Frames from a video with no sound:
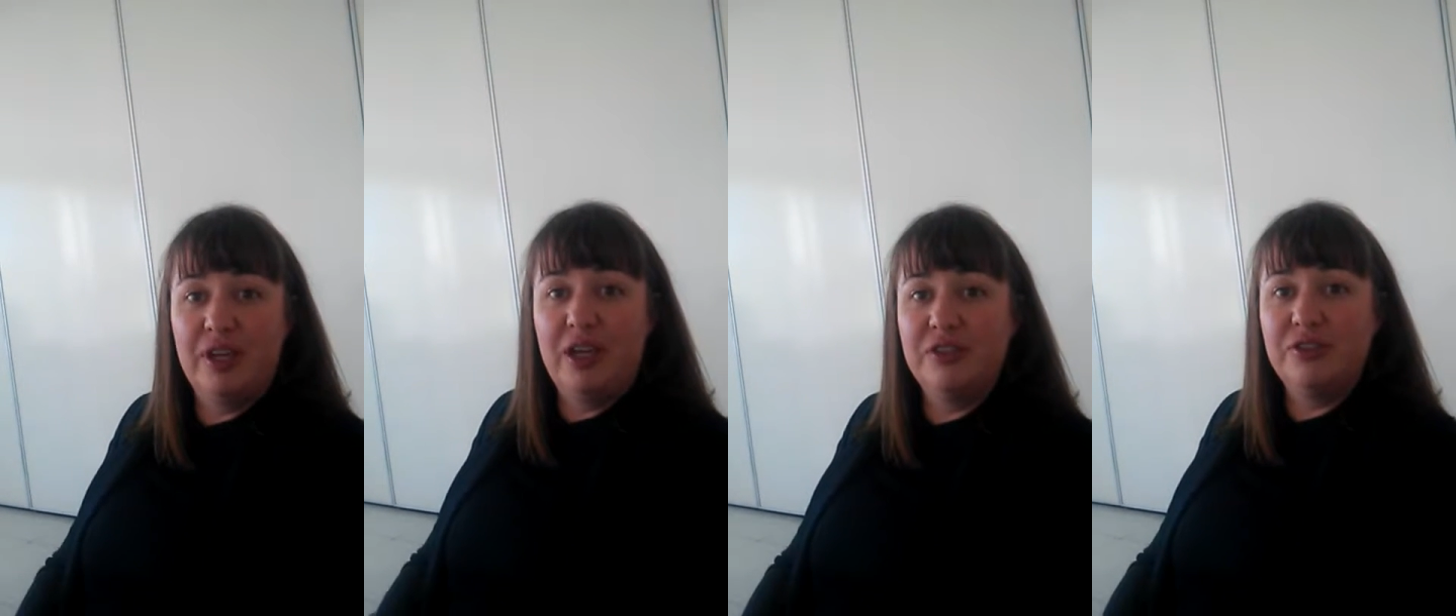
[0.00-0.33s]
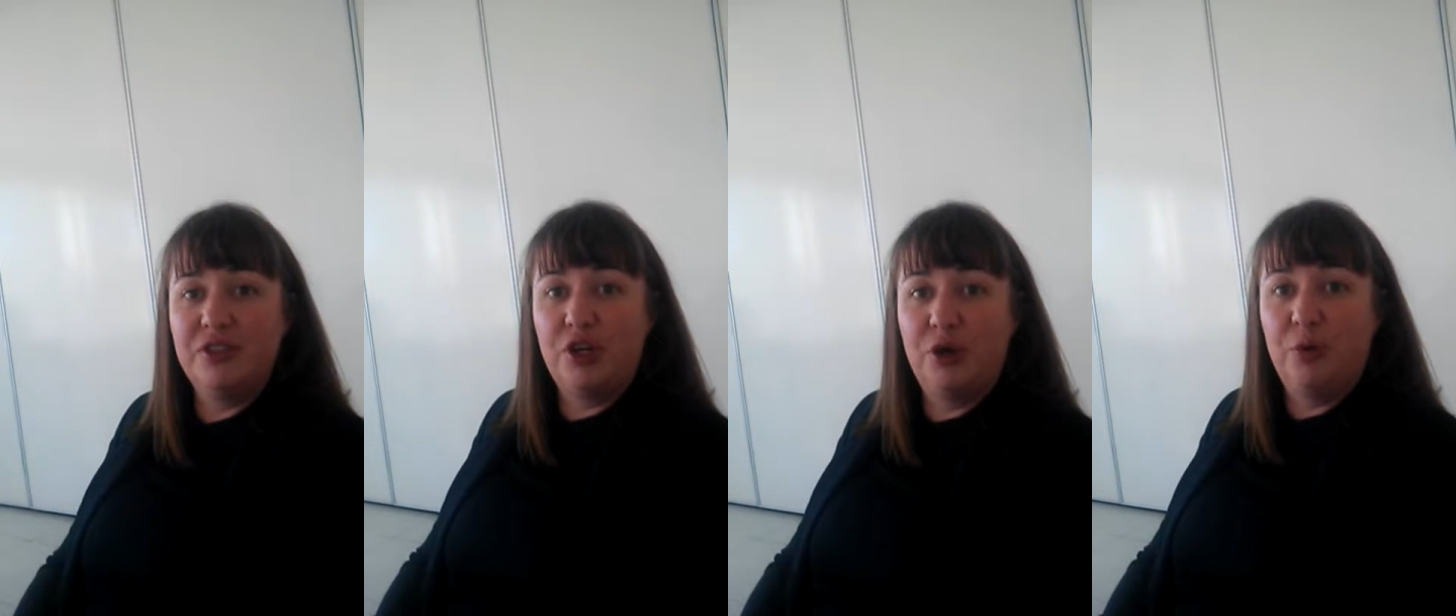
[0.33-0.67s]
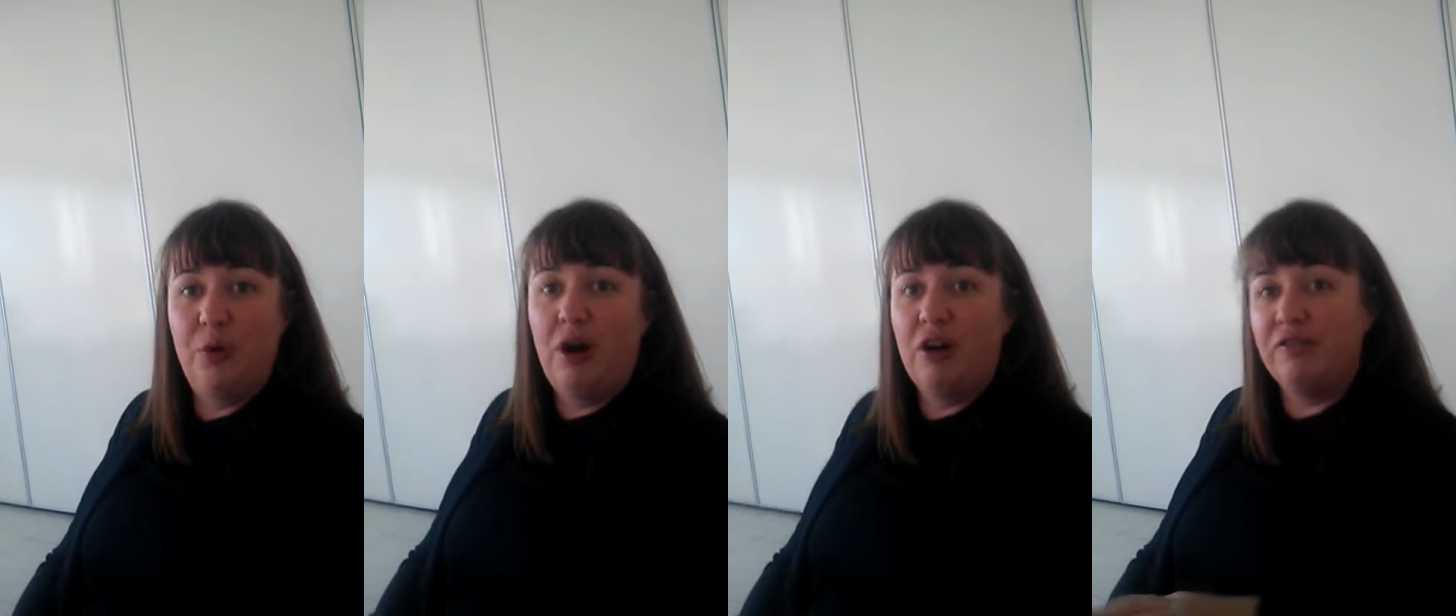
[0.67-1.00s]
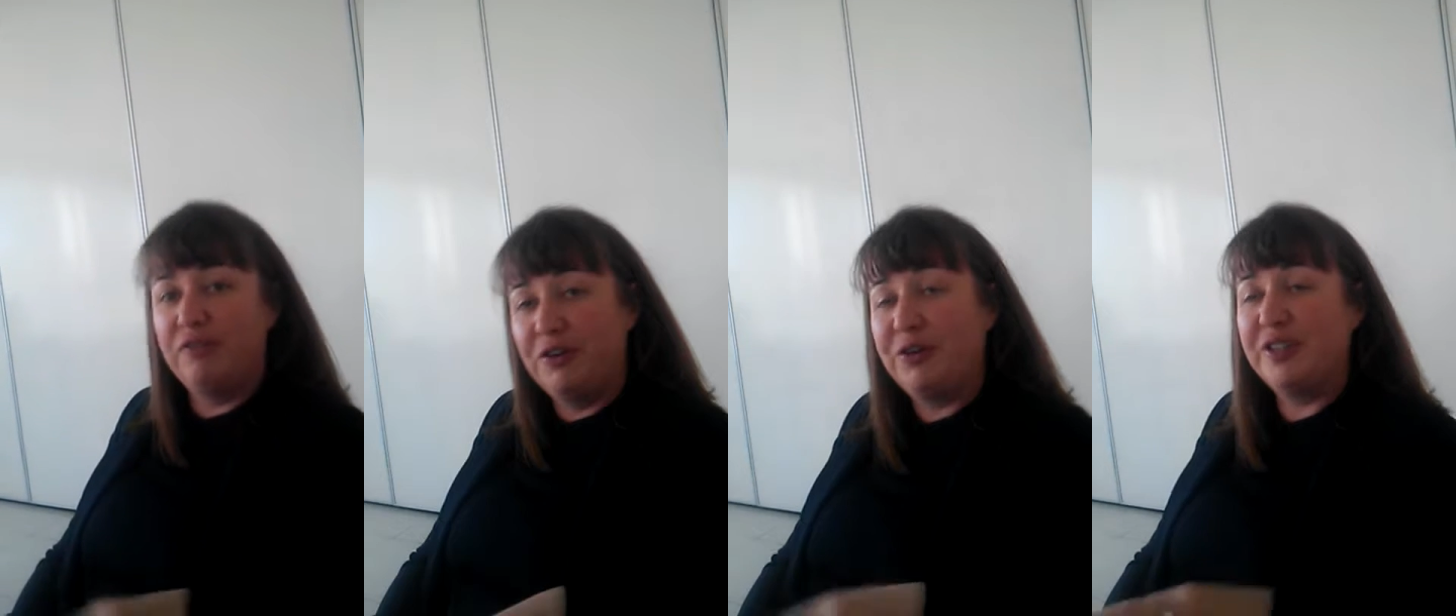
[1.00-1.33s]
And so our
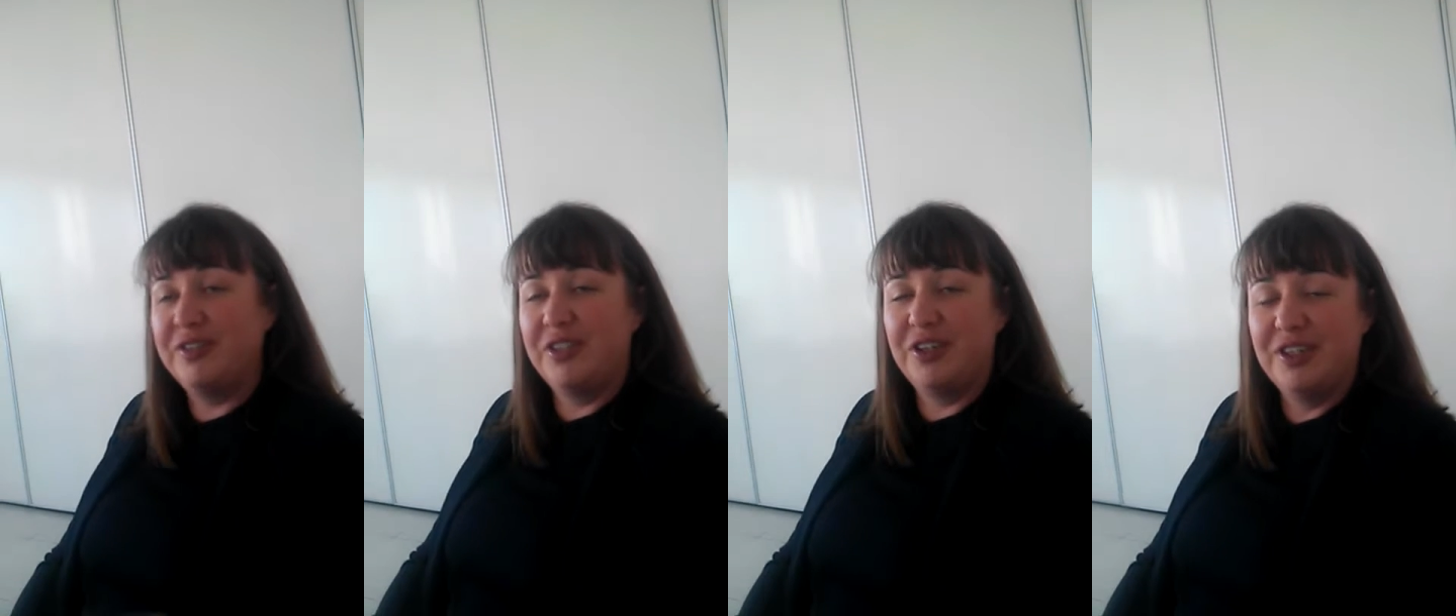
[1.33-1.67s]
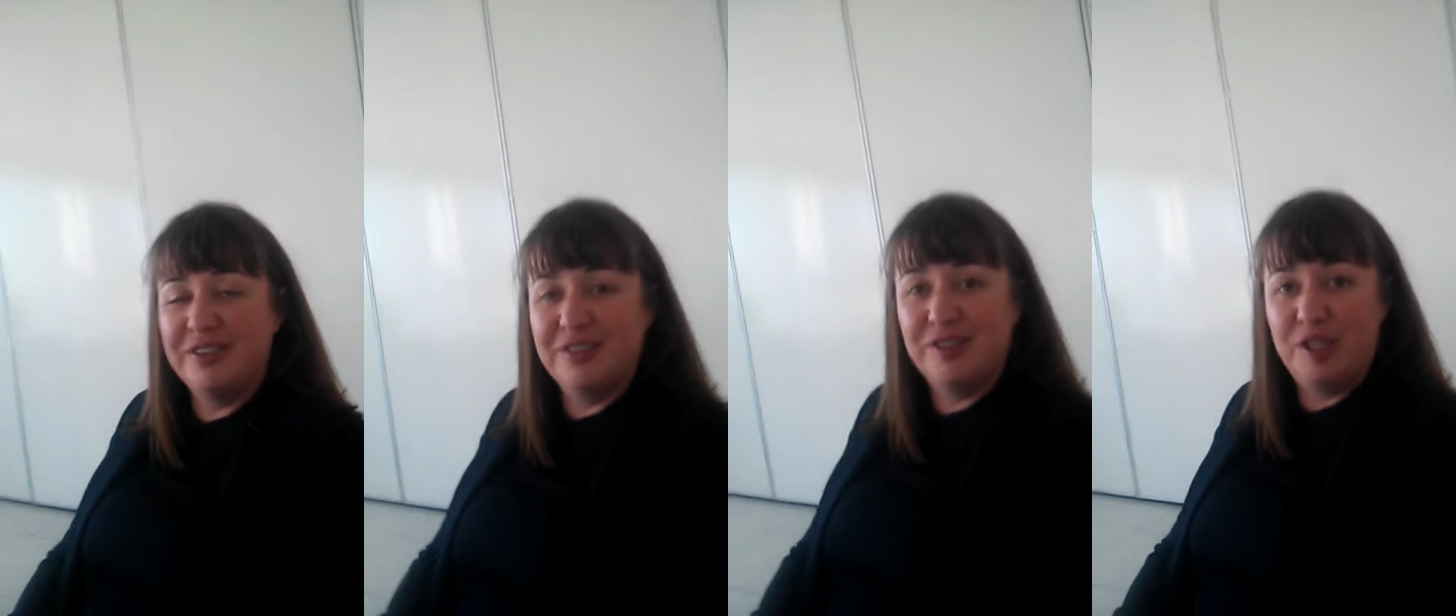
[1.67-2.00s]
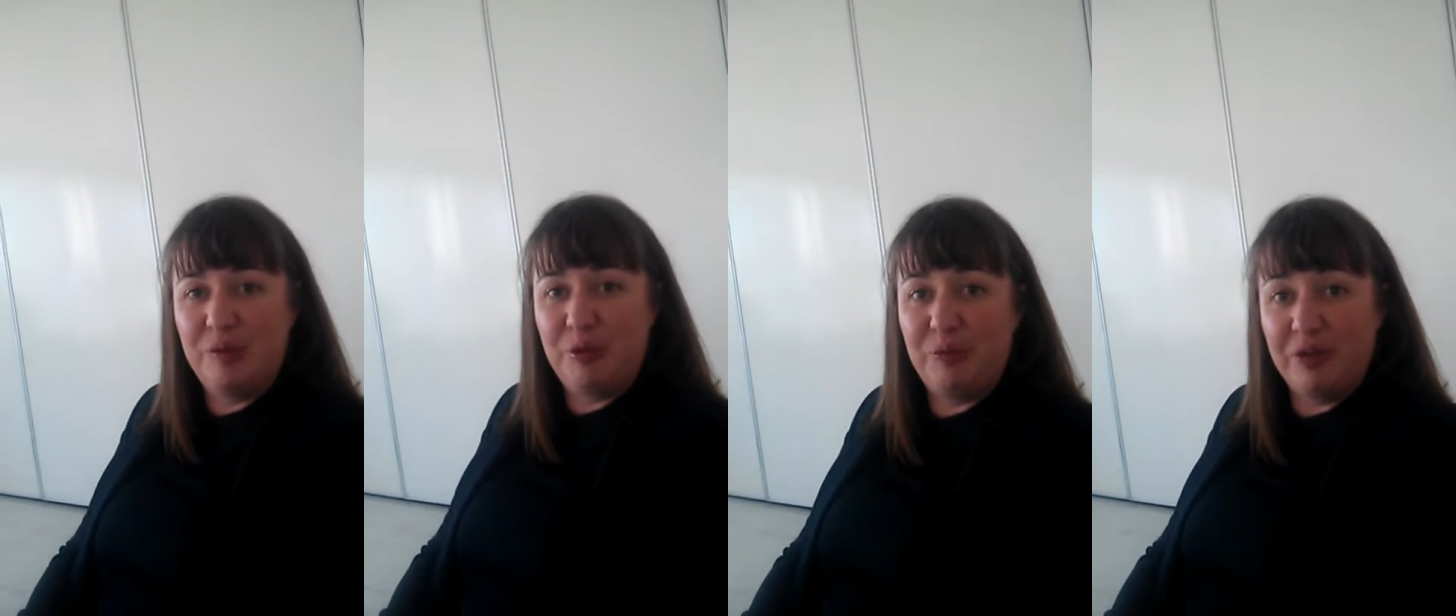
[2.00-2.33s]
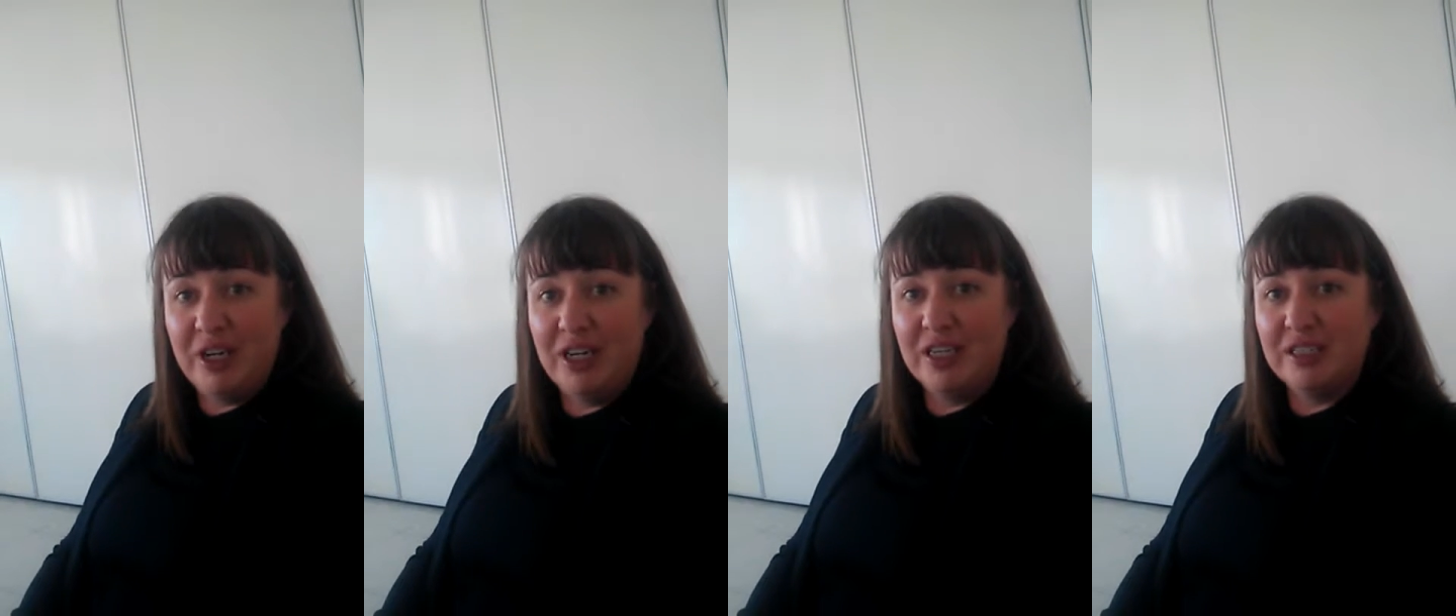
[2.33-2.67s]
focus here at Sustainable
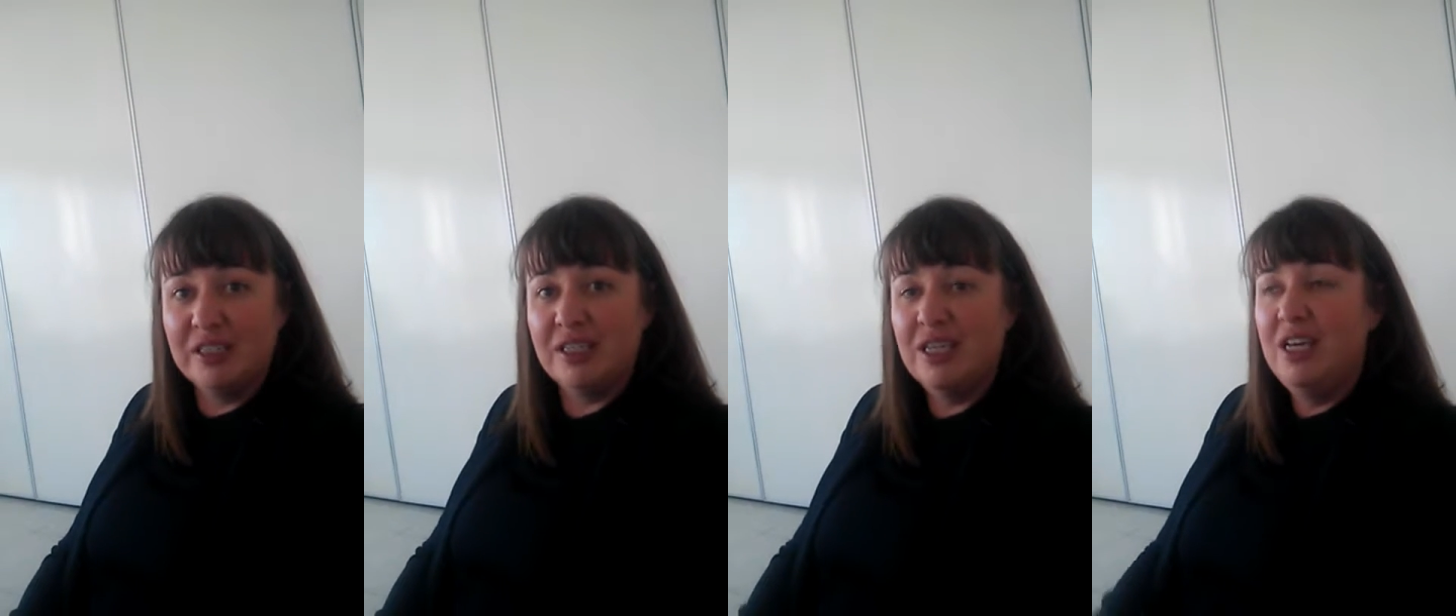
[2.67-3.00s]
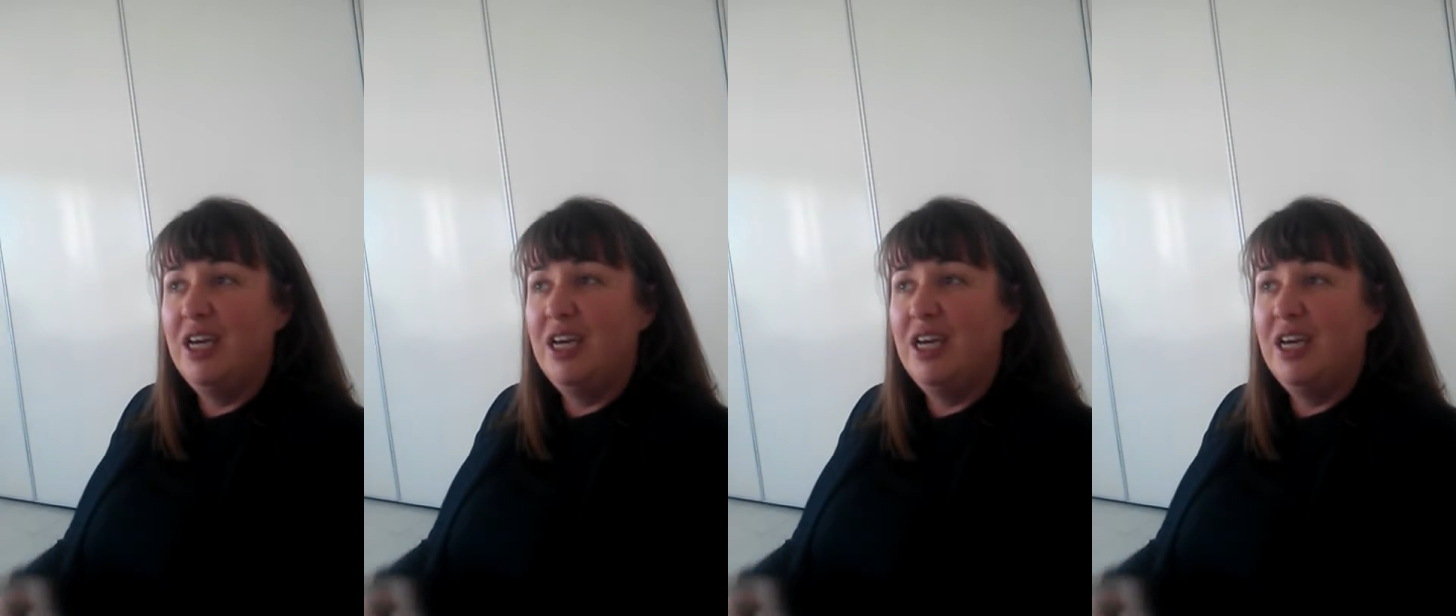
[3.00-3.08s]
Brands